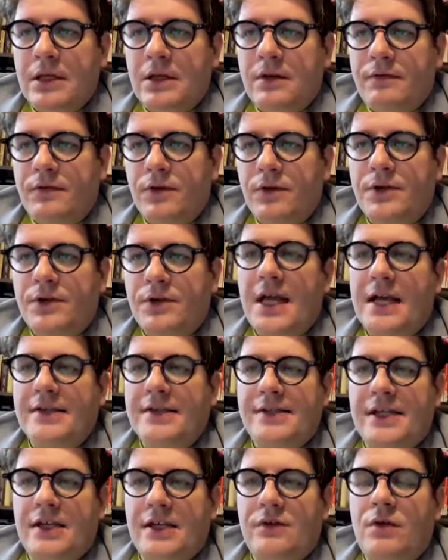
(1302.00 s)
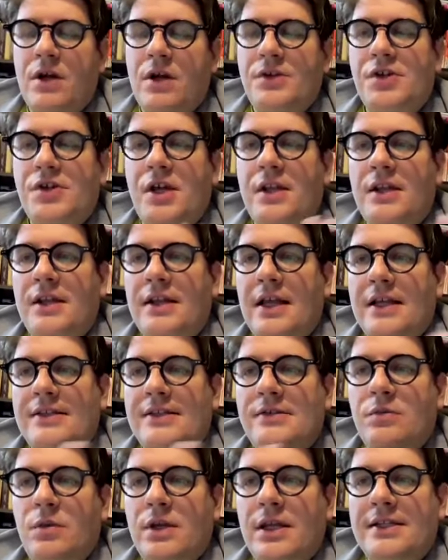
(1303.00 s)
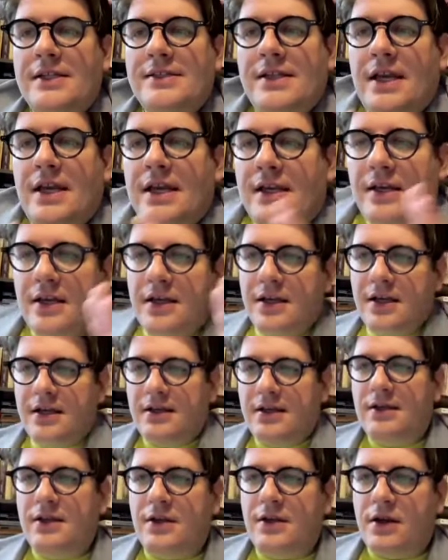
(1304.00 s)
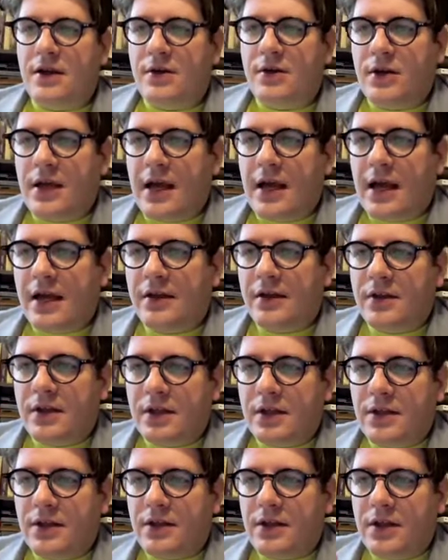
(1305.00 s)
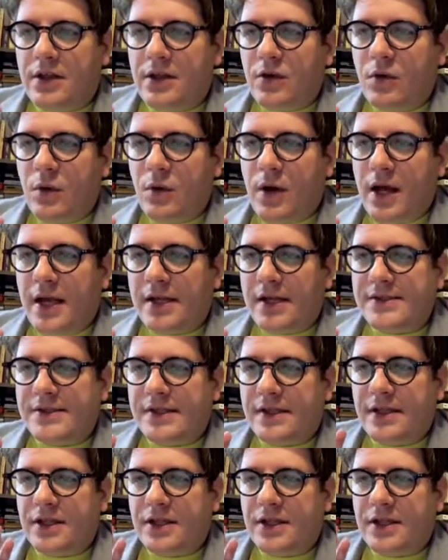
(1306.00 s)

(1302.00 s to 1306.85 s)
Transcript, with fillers: for testing in Russia, and then that's when it's like you know you had the the U.S.